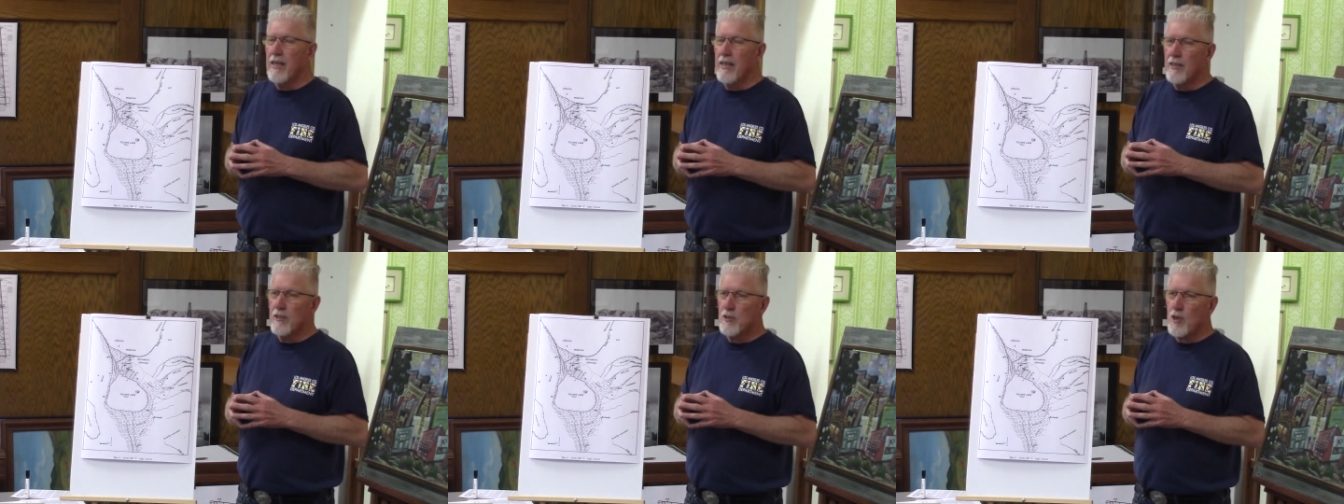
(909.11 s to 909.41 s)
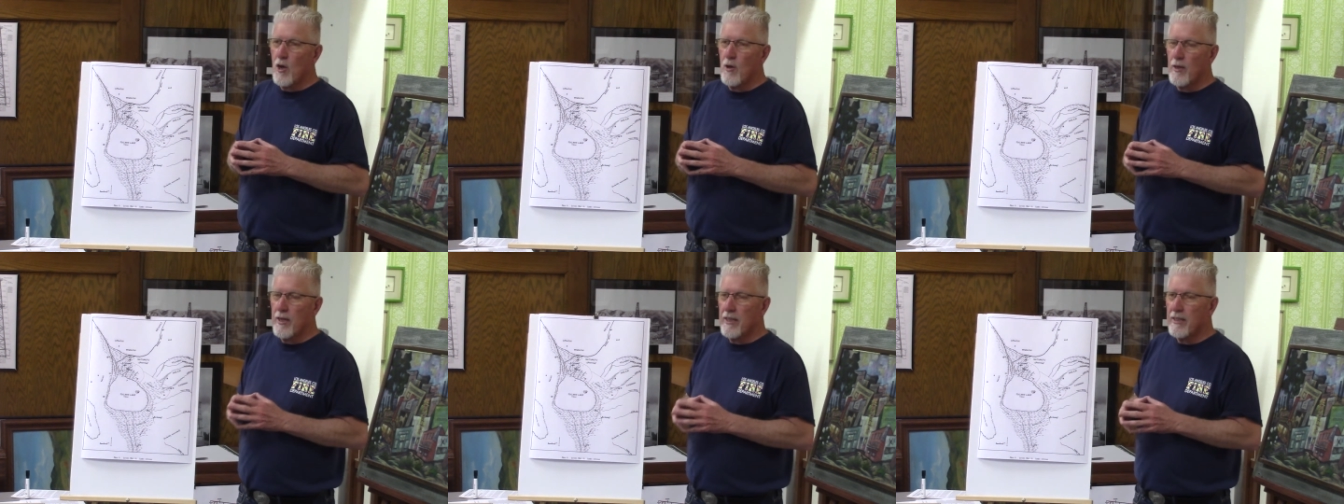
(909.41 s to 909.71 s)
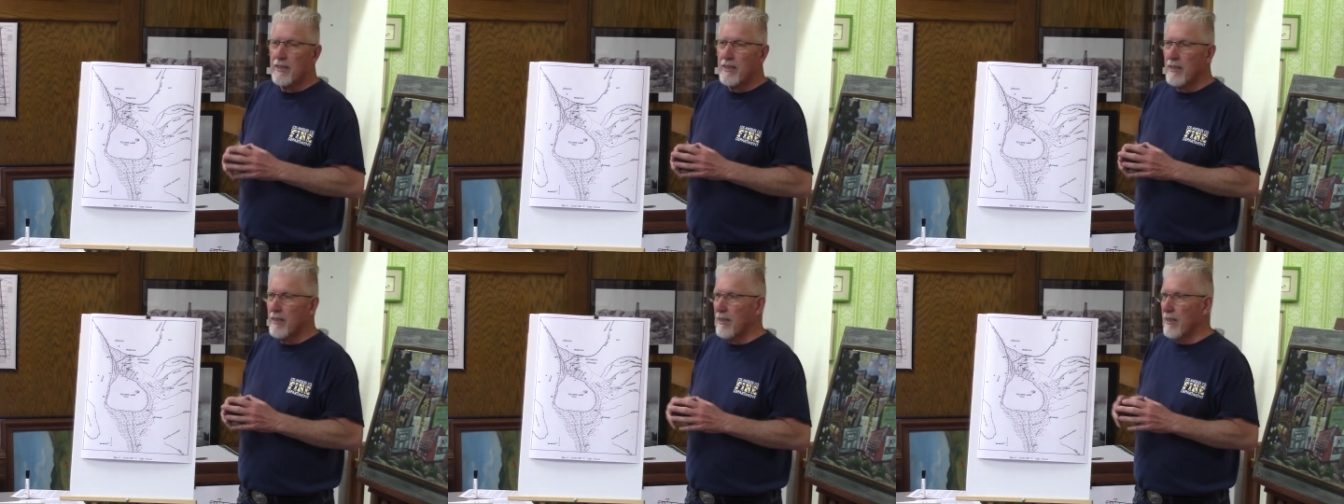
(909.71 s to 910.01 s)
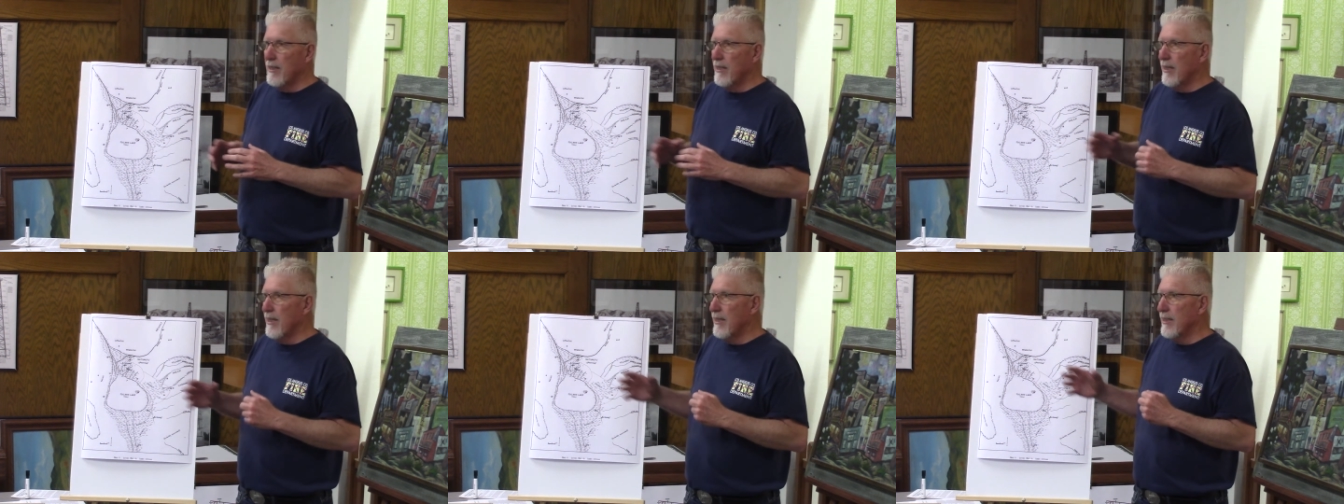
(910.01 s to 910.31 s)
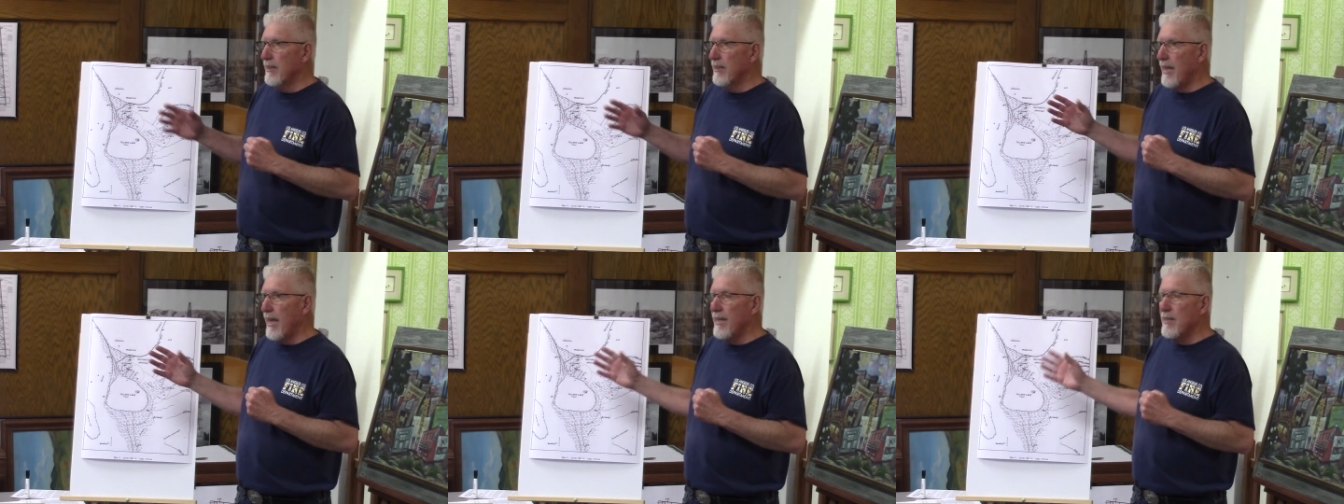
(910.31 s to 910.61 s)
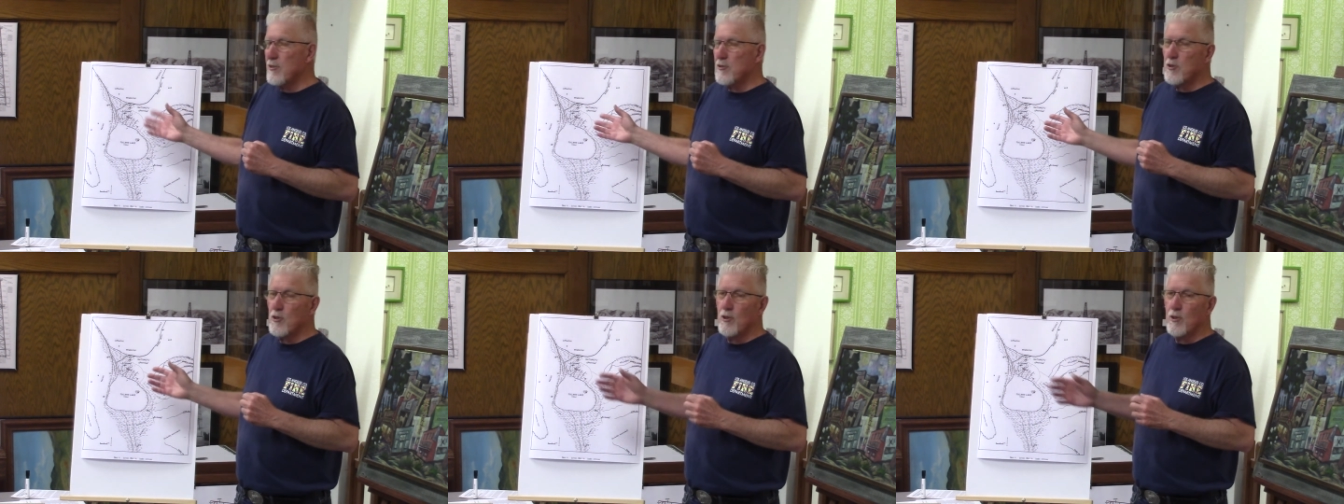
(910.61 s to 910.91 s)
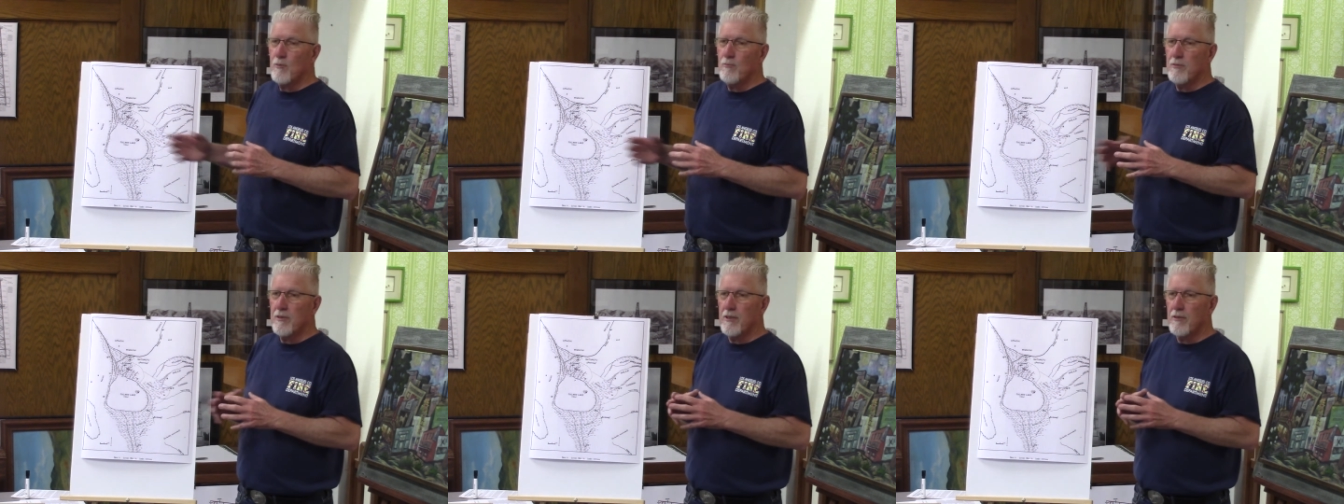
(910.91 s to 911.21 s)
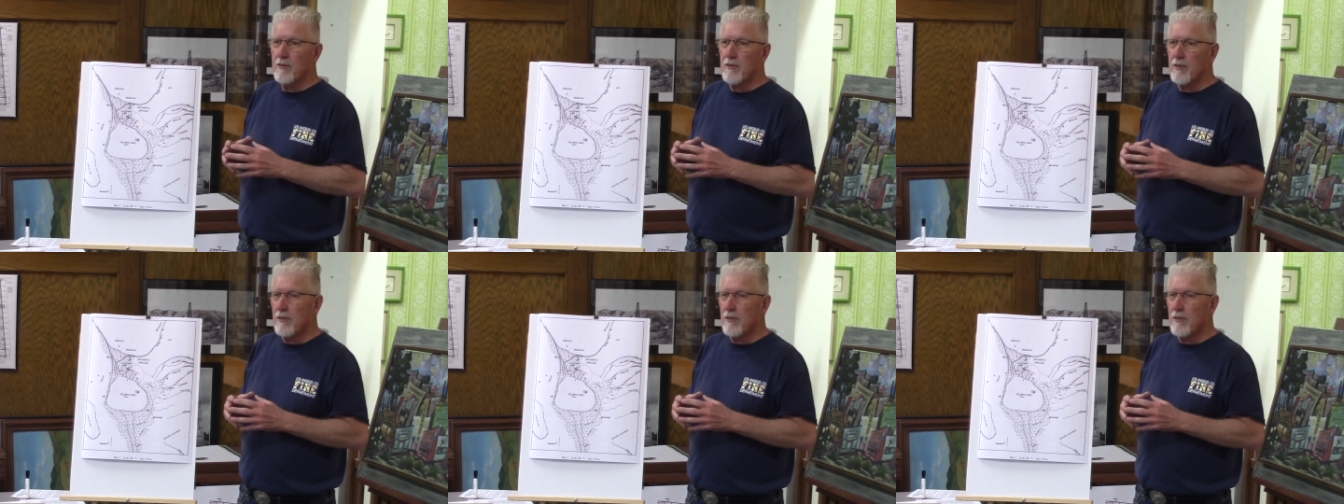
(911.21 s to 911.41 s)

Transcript: So they assumed,